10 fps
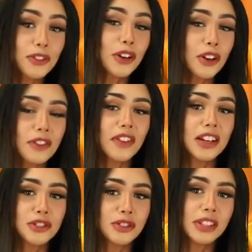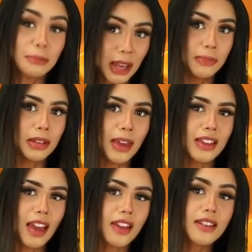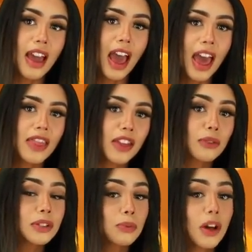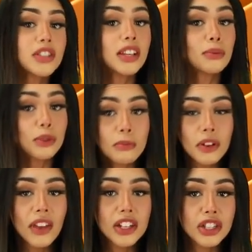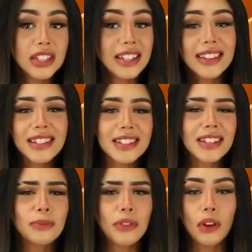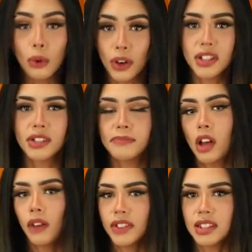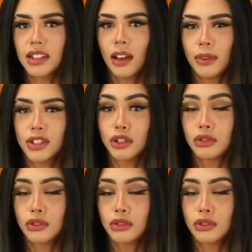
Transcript: for her adventures in baby making, and there was once a rumor that she did the deed with a horse. Obviously that wasn't